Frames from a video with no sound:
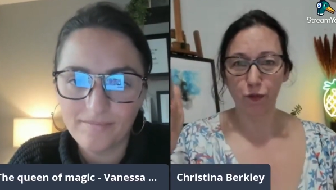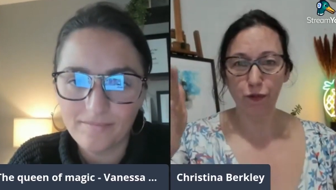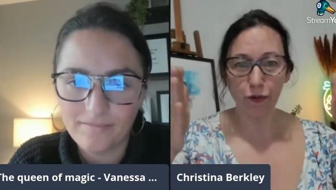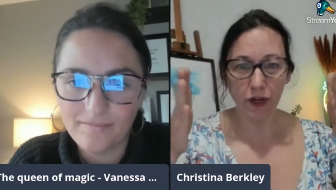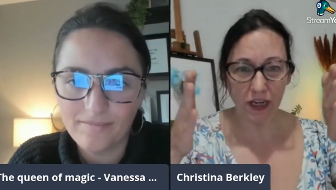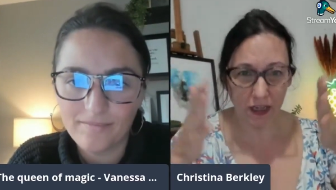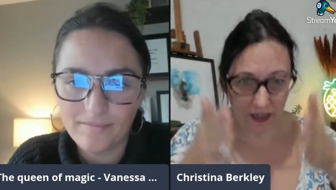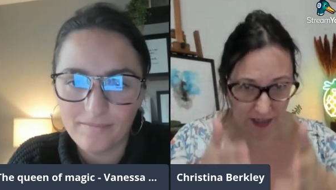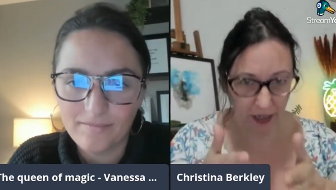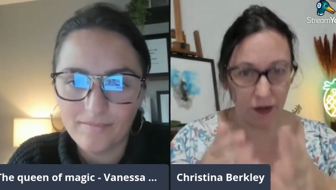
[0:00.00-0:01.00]

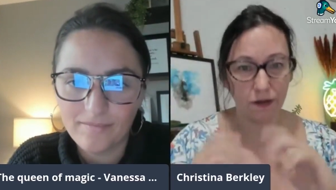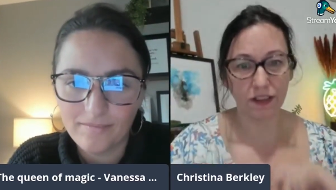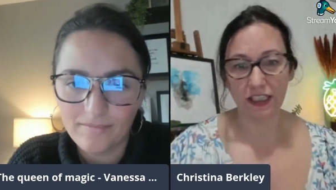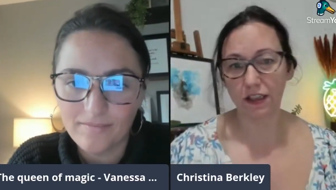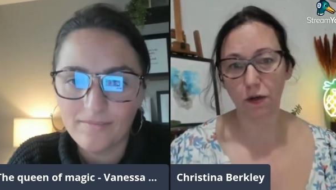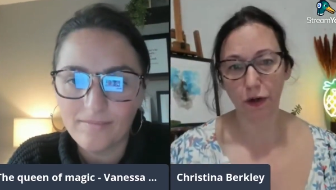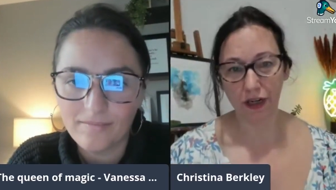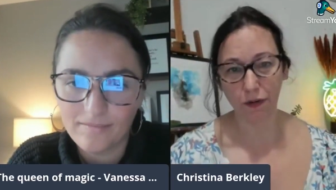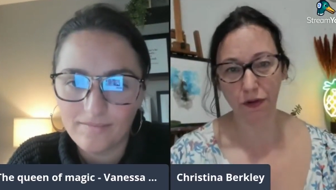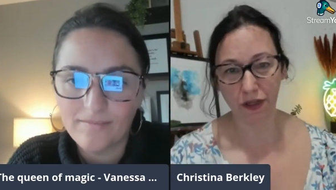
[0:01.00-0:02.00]
Speaker 1: really honed in on
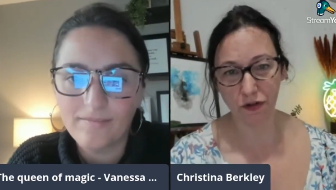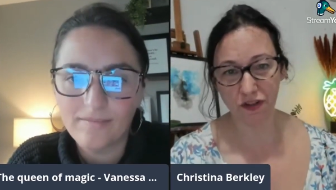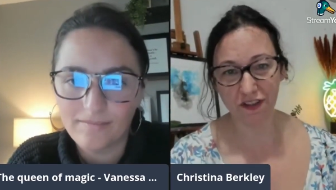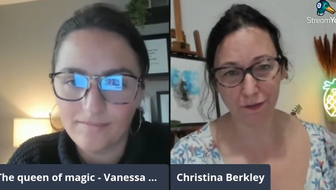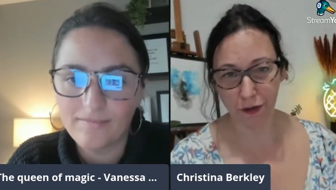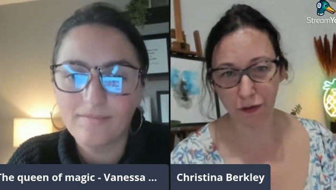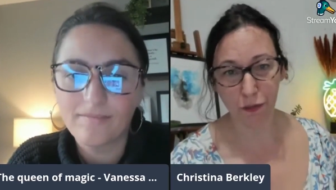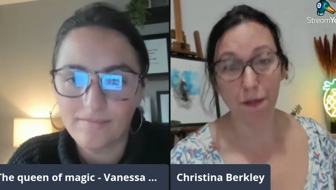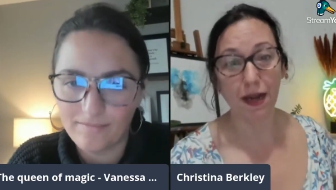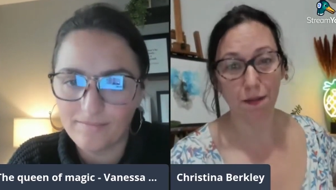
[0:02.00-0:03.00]
working with coaches. I've worked
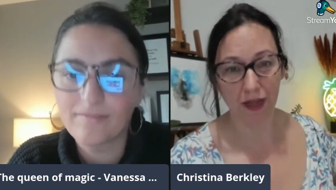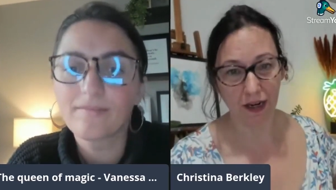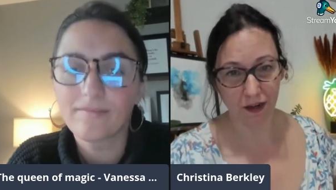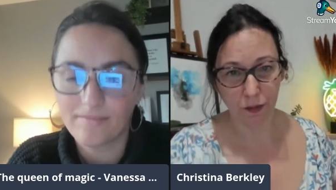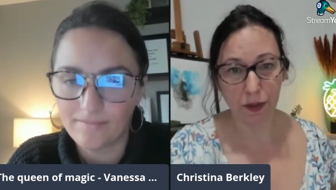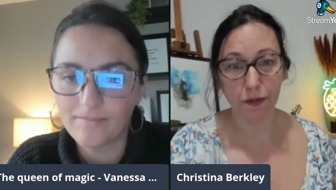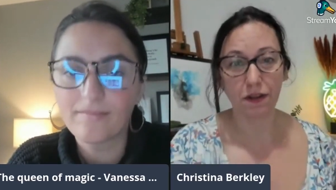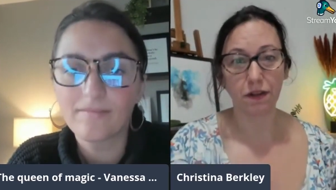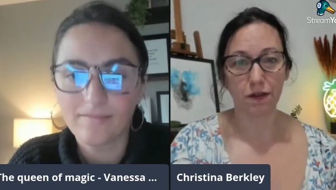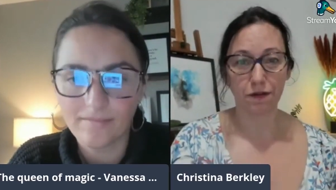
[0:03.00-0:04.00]
with many, many other
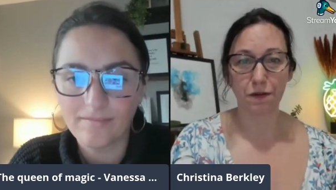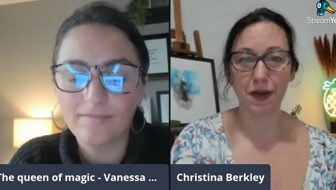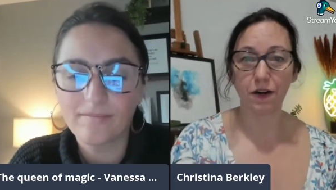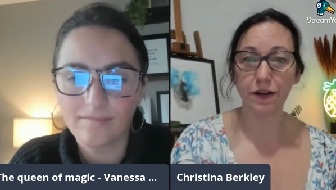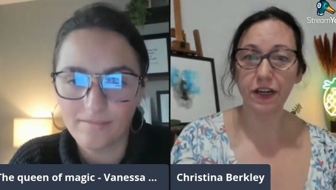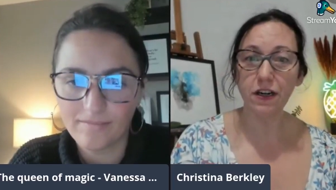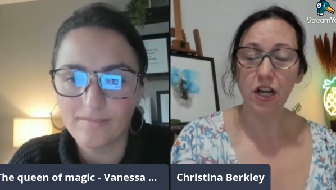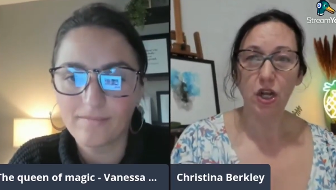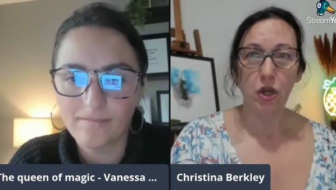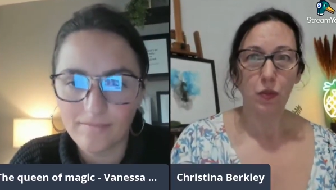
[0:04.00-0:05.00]
people over my career,
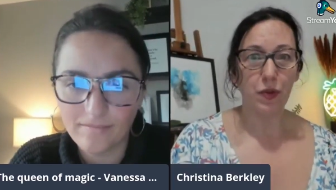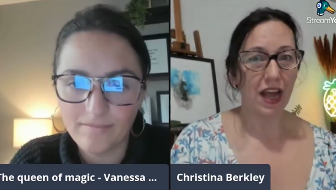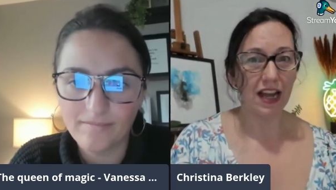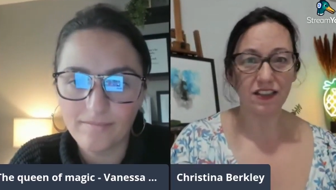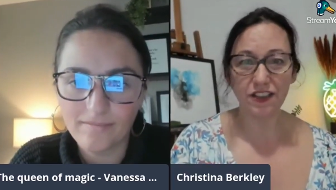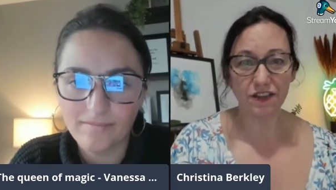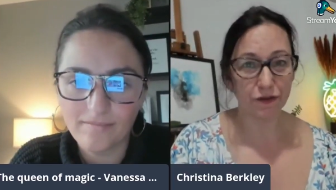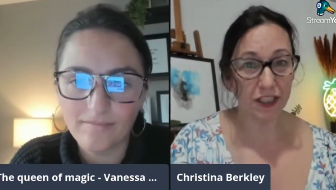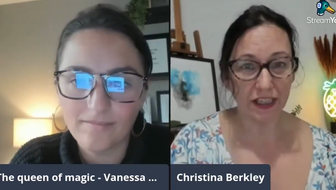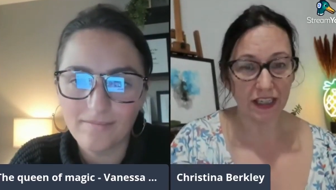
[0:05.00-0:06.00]
but I
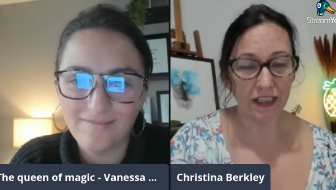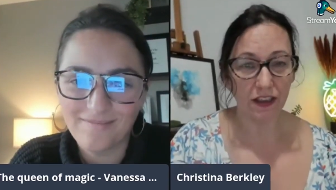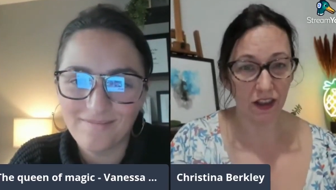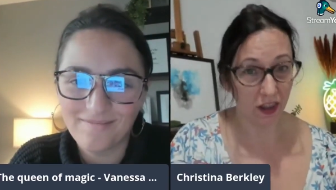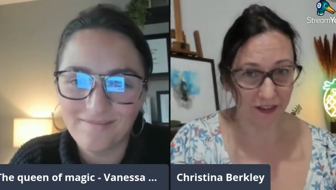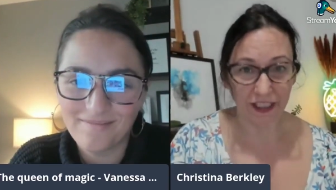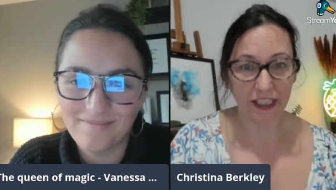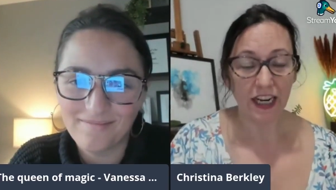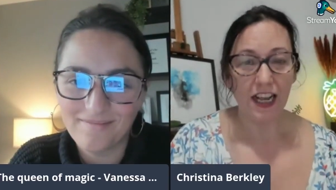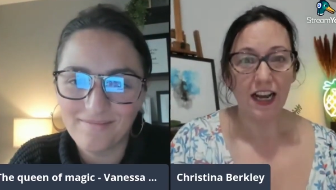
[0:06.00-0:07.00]
just really love
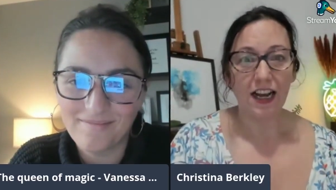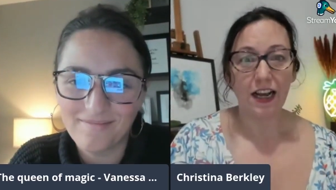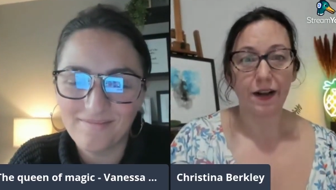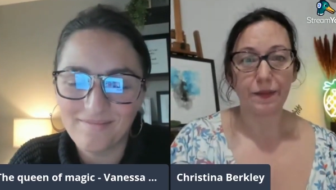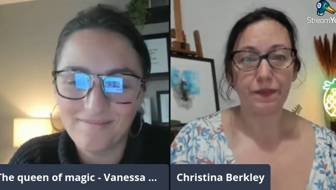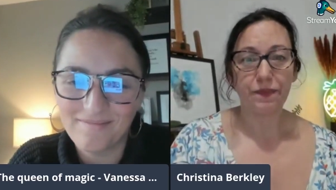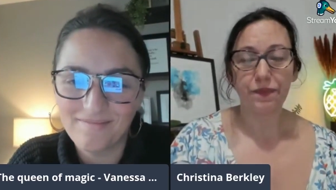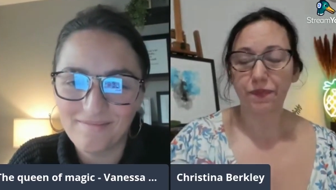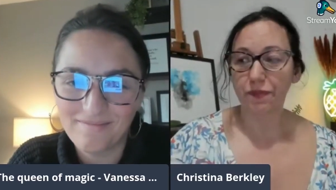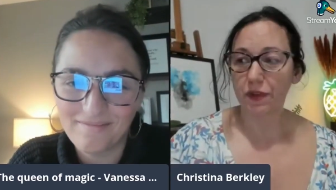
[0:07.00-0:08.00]
it um,
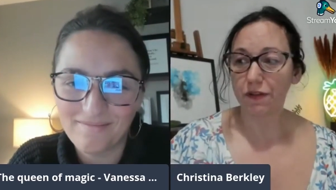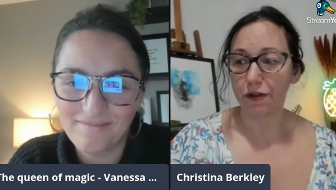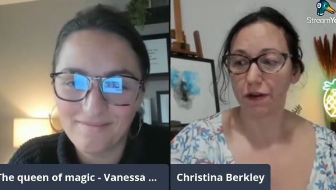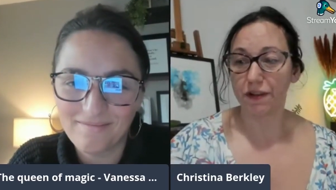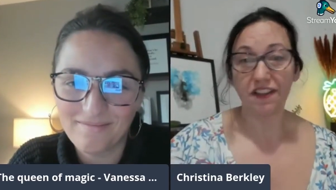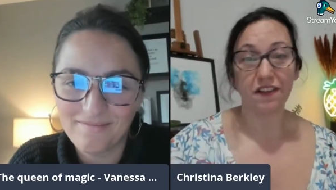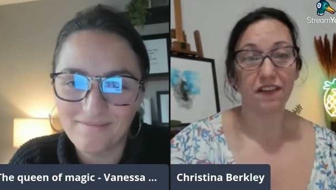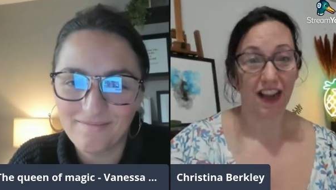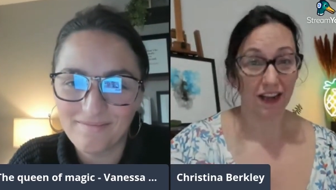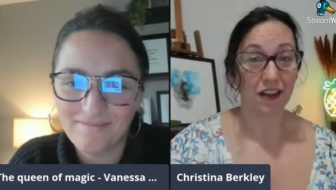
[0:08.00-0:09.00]
for
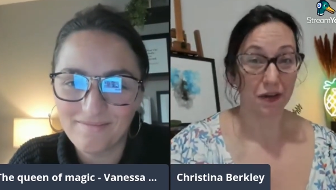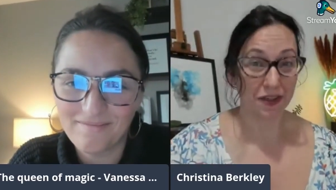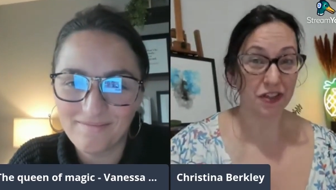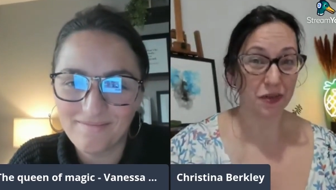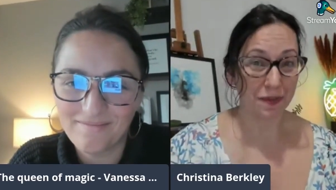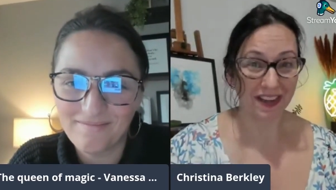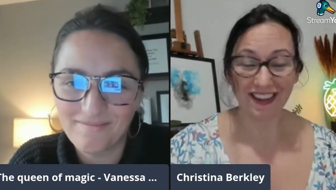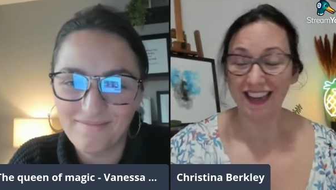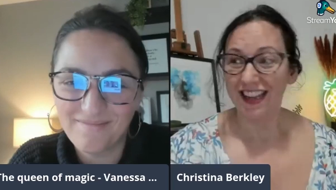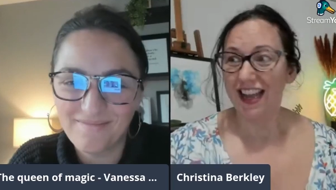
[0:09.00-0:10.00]
reasons I can go into.
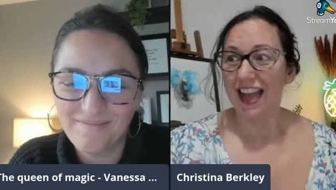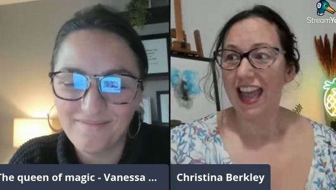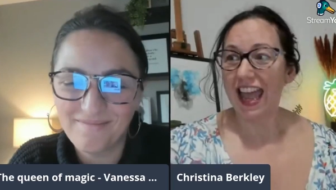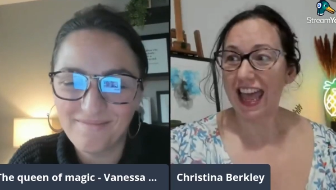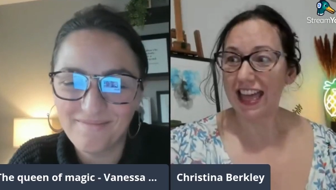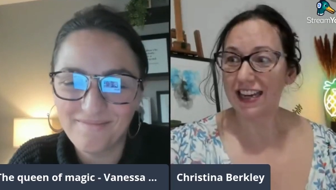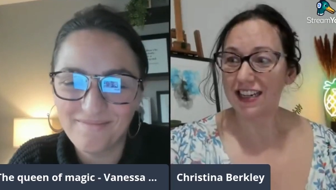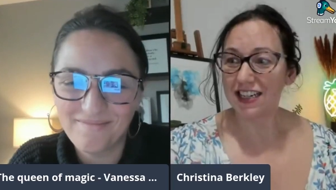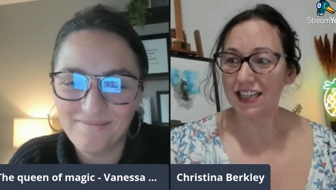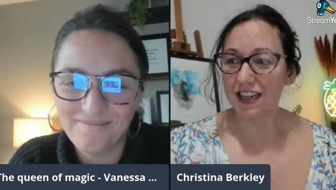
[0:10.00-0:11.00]
But
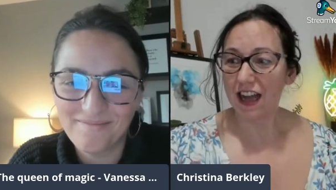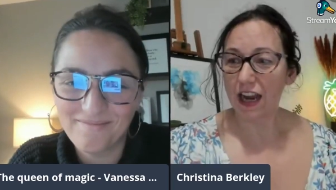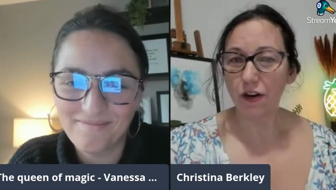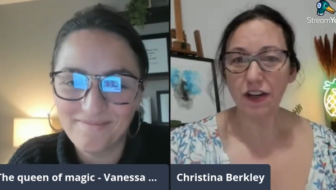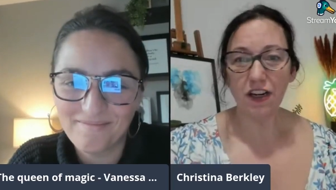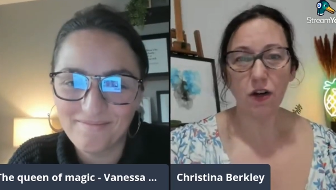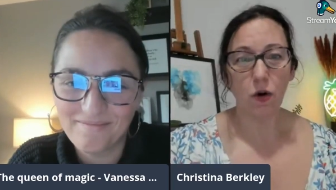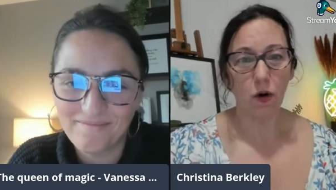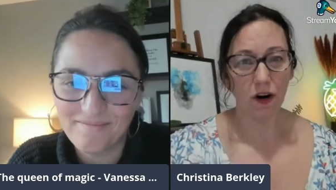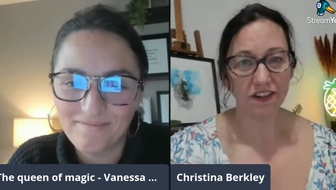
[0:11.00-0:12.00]
and I created a
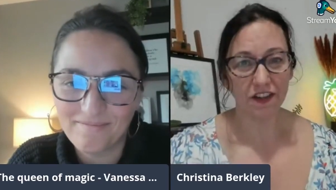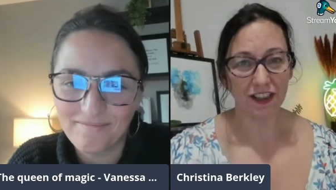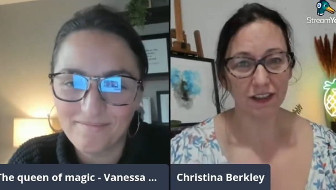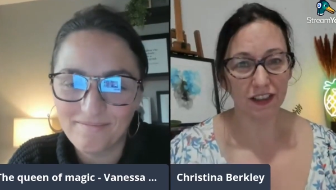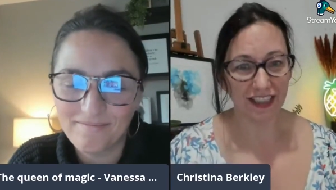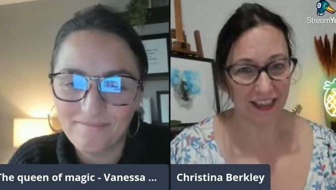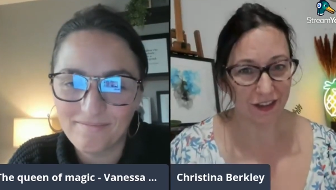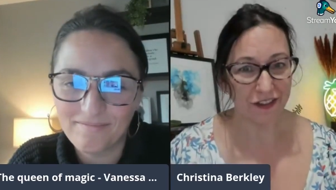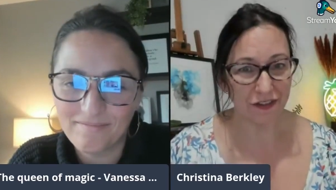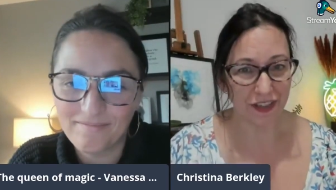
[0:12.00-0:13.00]
course called the
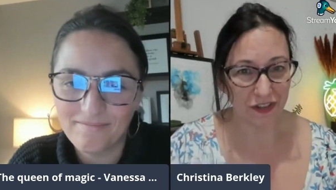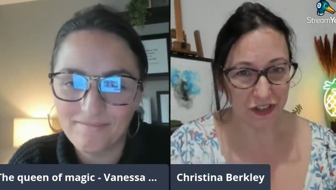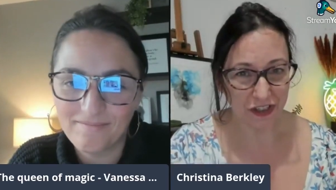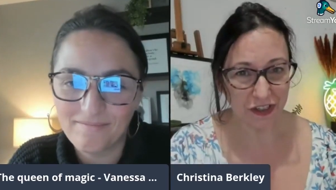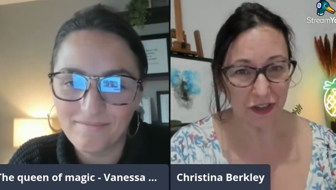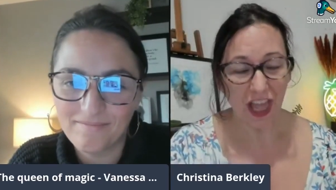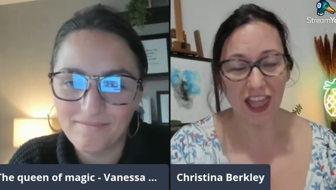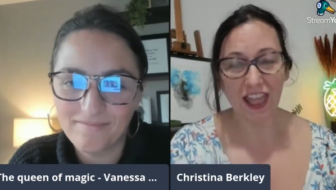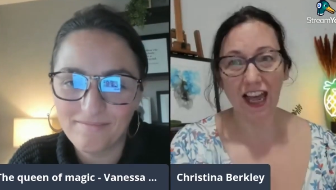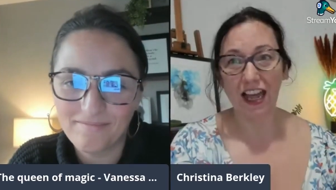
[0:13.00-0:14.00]
Lighthouse Adventure
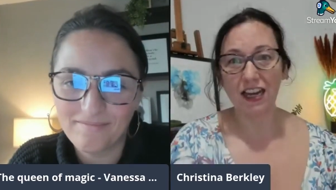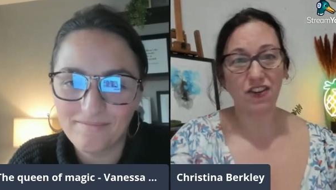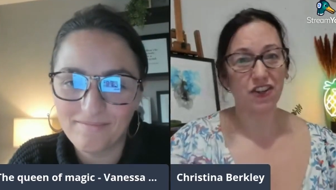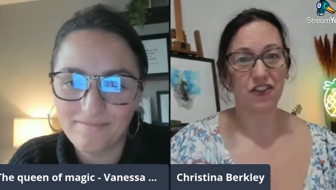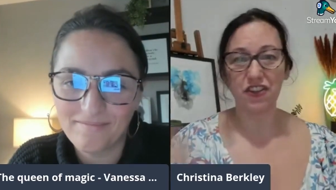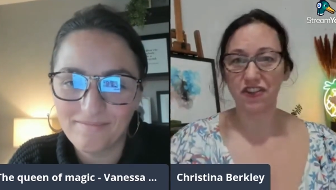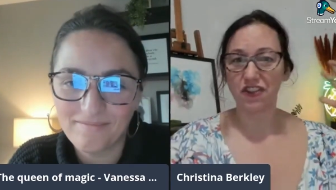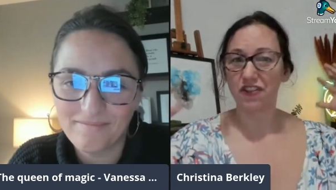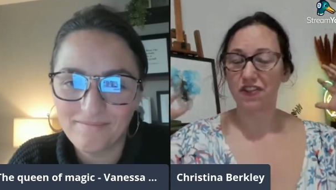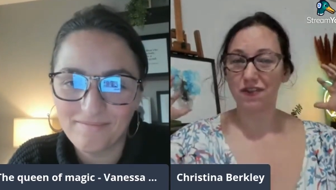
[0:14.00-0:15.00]
that just
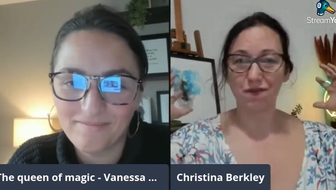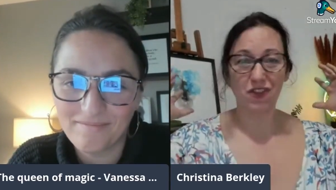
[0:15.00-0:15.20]
is this